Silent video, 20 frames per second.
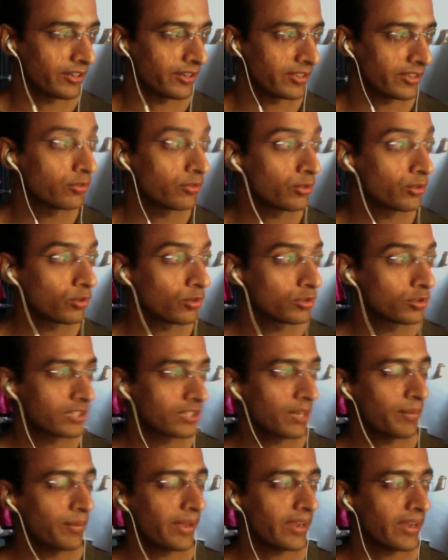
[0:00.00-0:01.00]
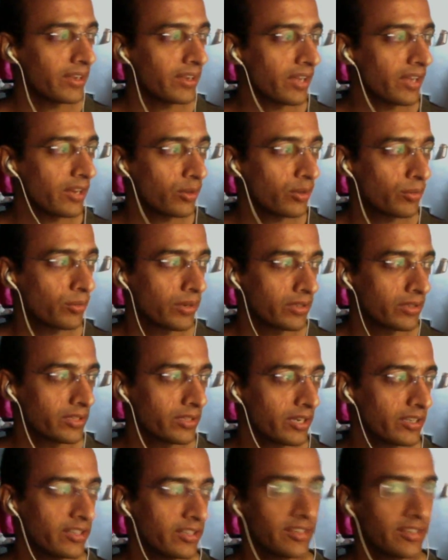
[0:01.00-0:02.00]
Now you could still make an argument
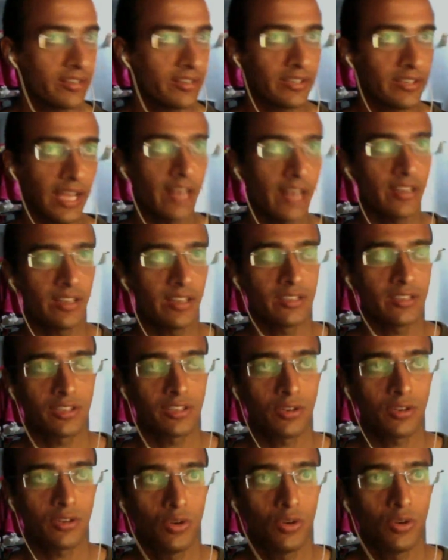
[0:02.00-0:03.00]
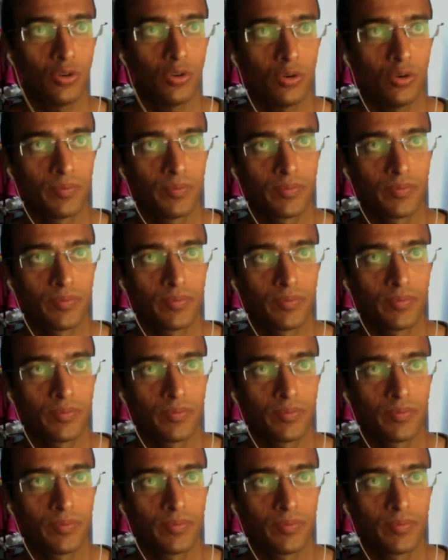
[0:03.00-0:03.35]
that 10 years ago